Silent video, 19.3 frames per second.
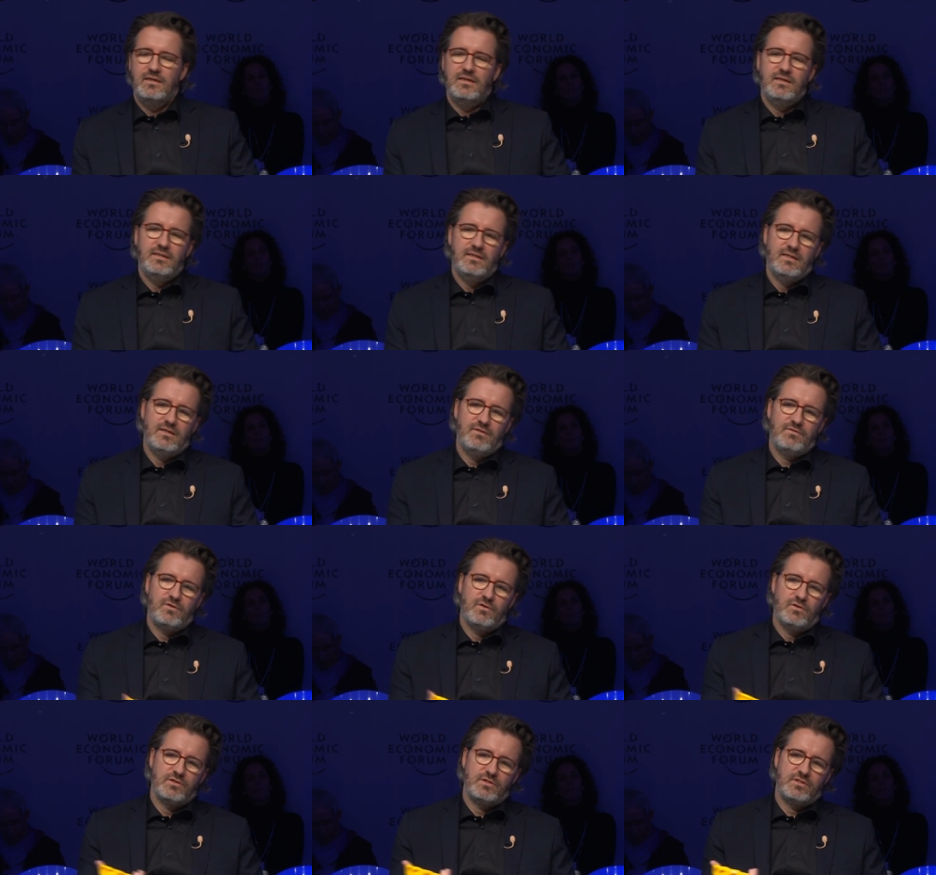And then,
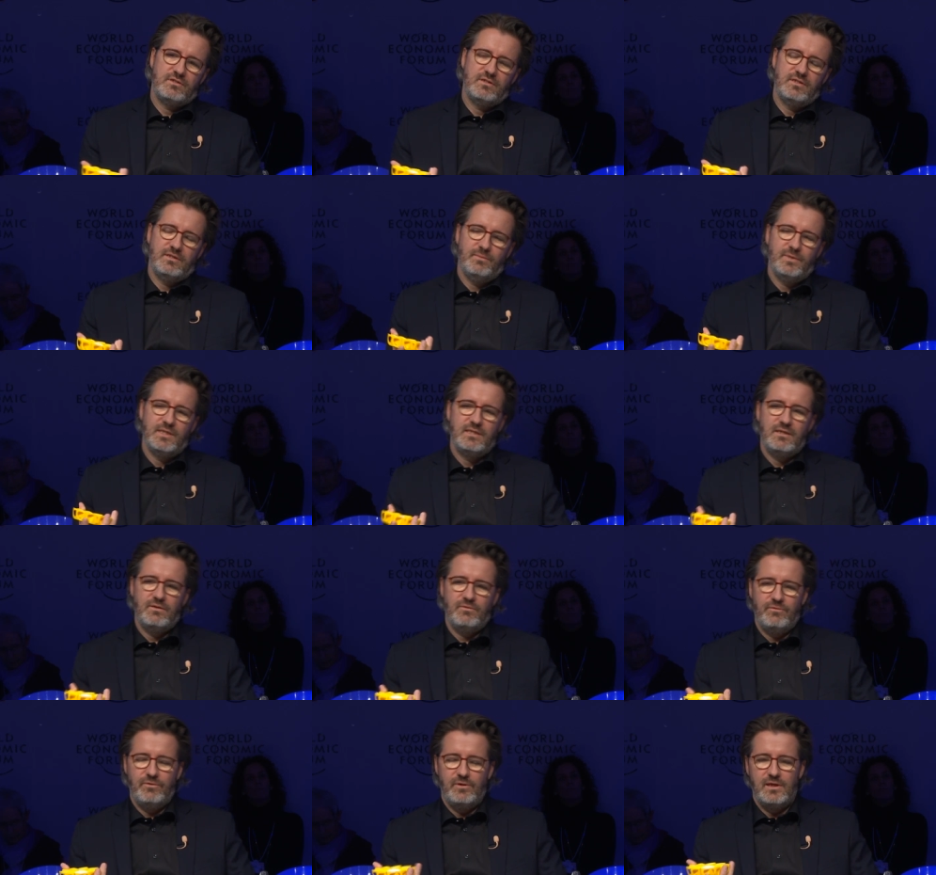of course,
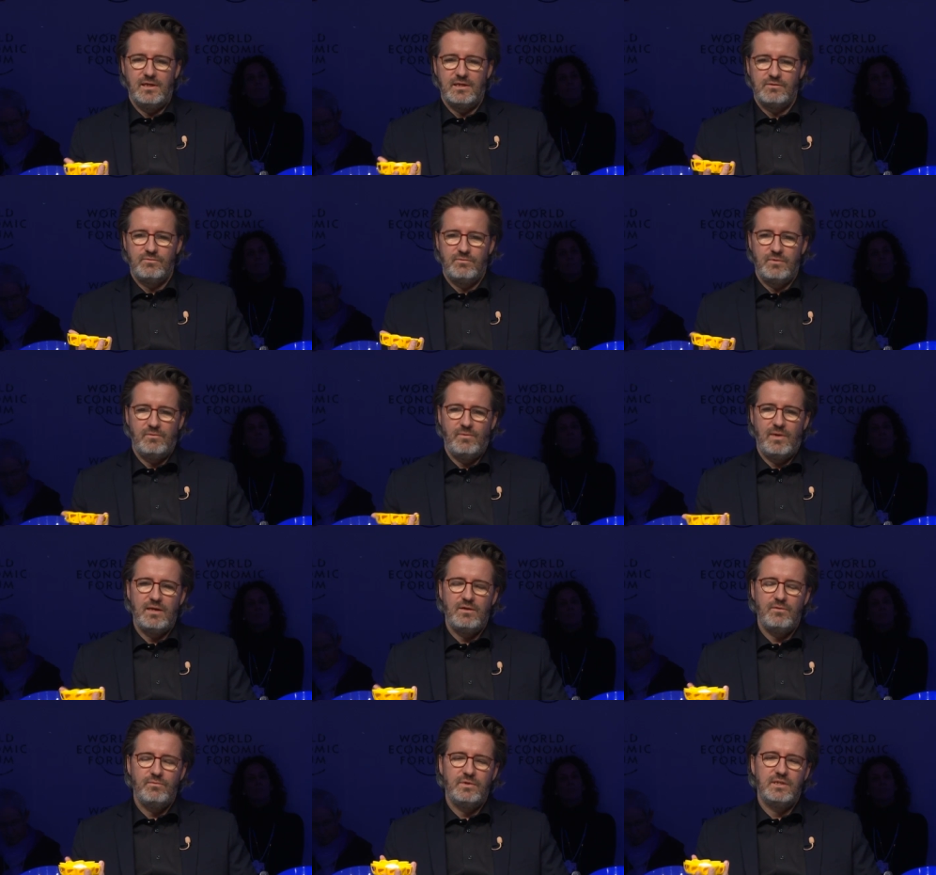immediately we realized, well,
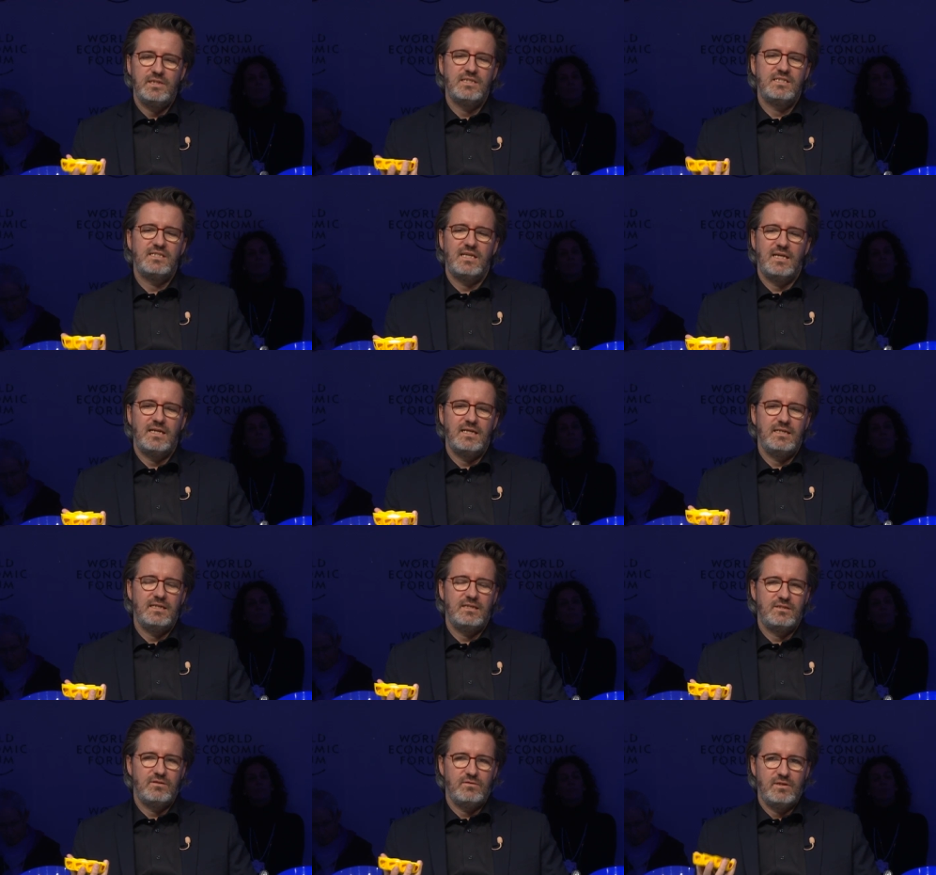why don't we design
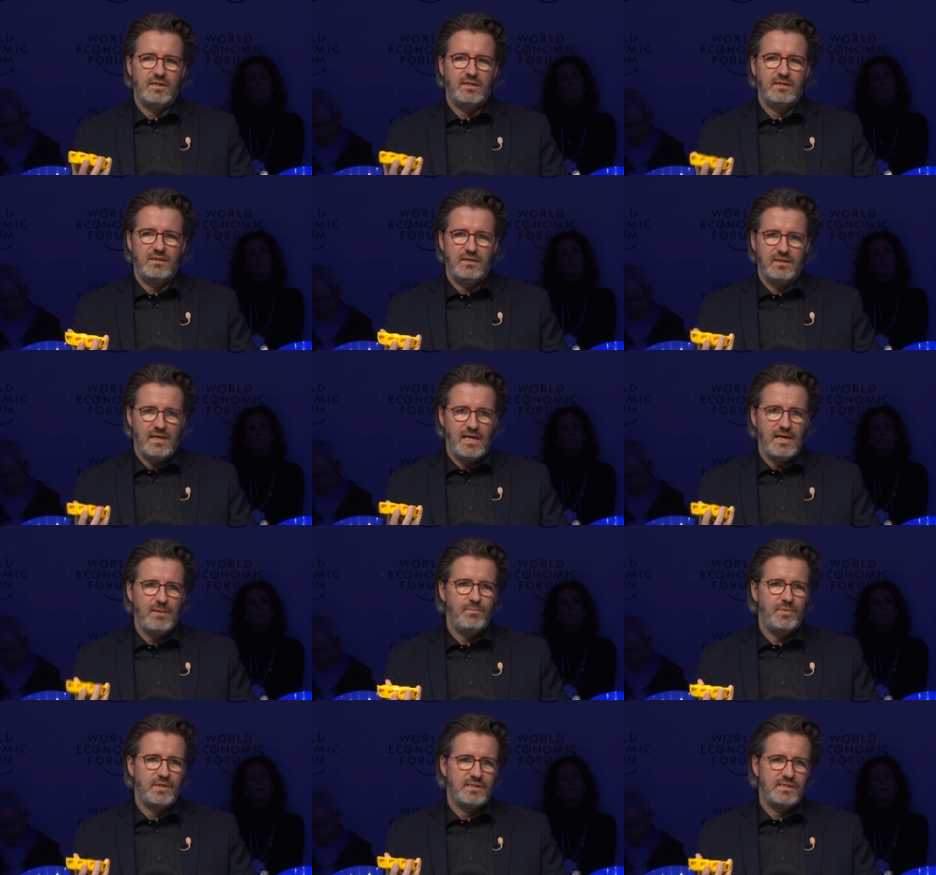it so that the
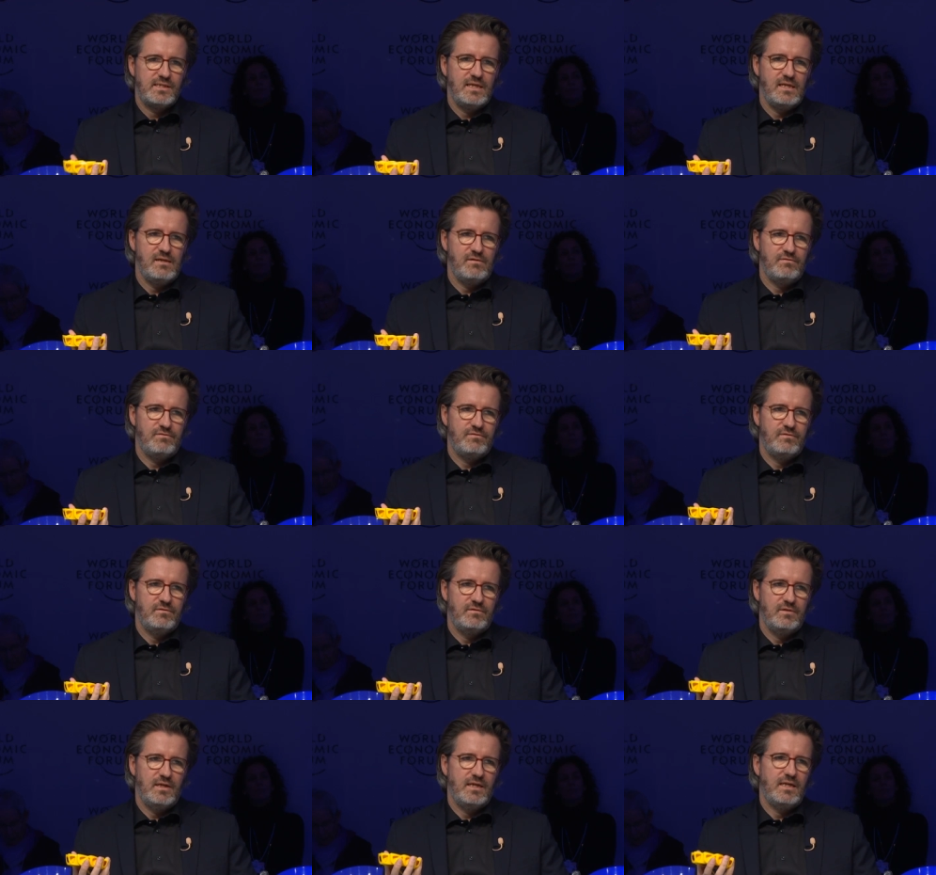lamp
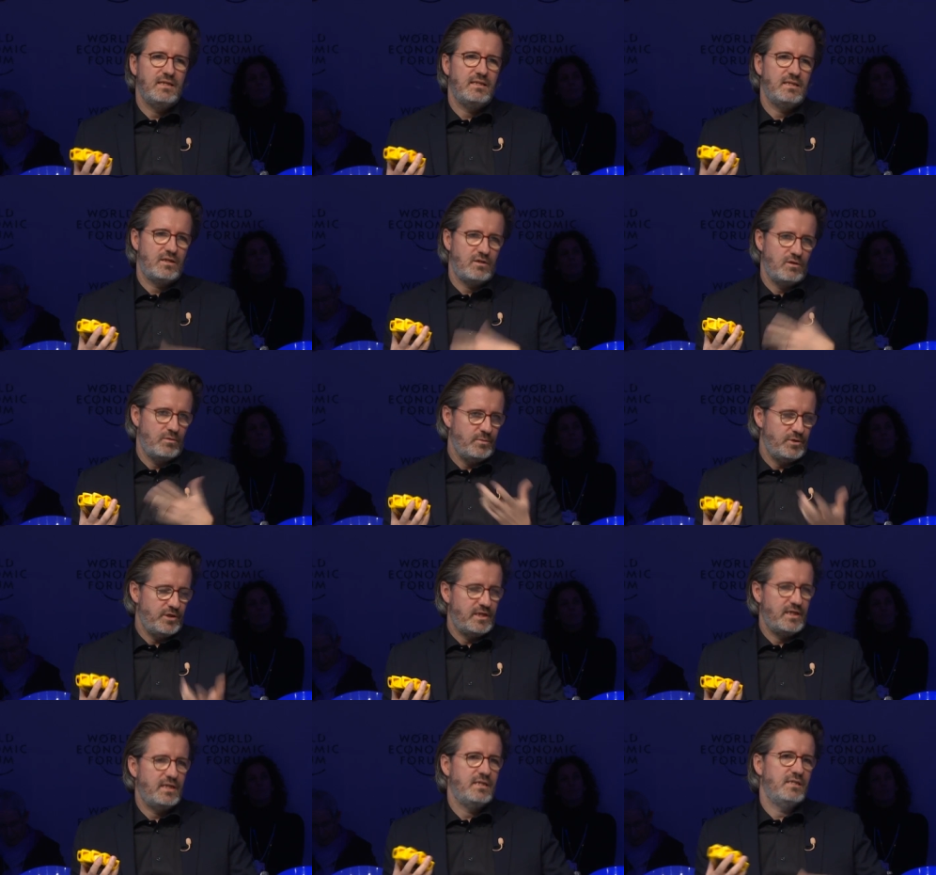itself and the
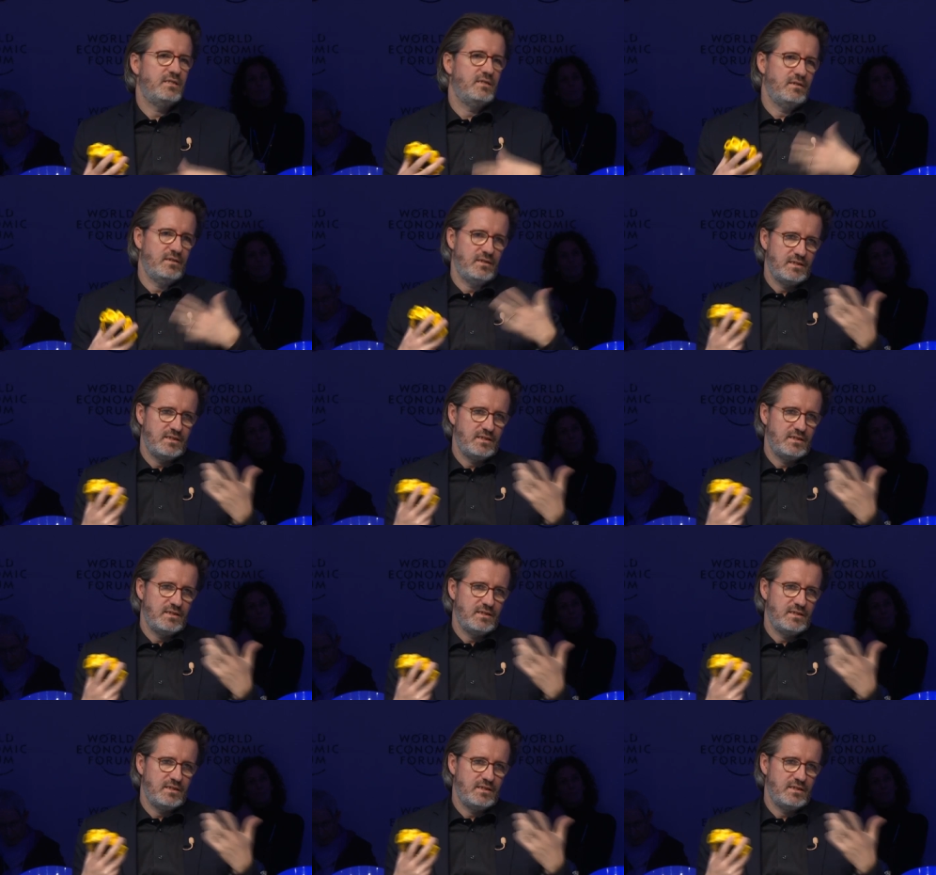communication,